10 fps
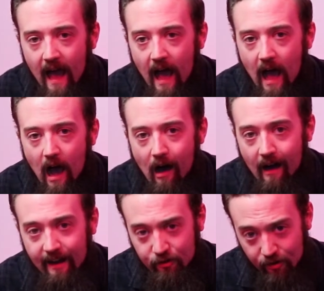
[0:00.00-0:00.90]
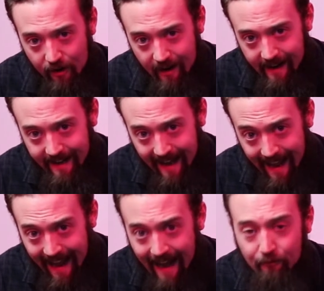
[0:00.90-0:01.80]
I tried
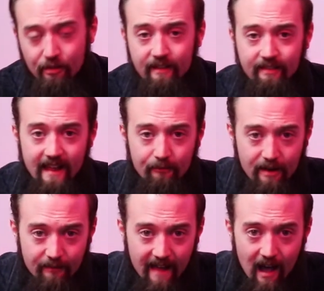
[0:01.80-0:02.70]
everything to get rid of it.